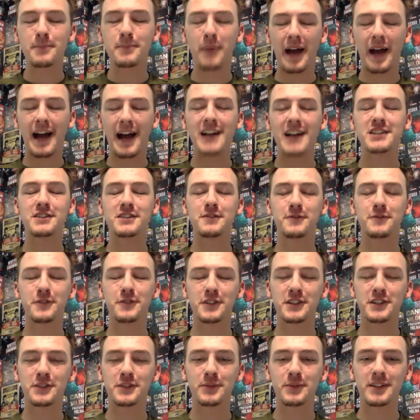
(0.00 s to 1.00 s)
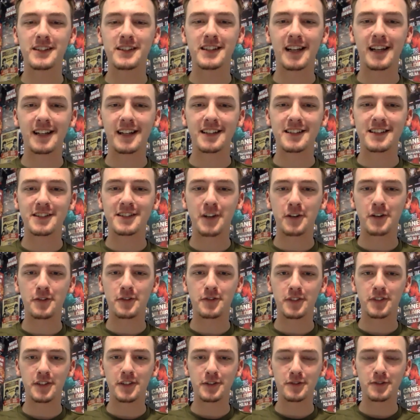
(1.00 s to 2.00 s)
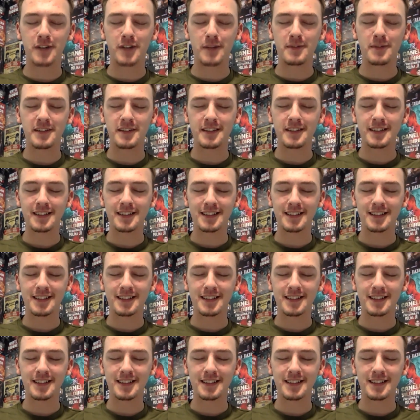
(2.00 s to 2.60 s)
the passion for the sweet science start for you, Raymond?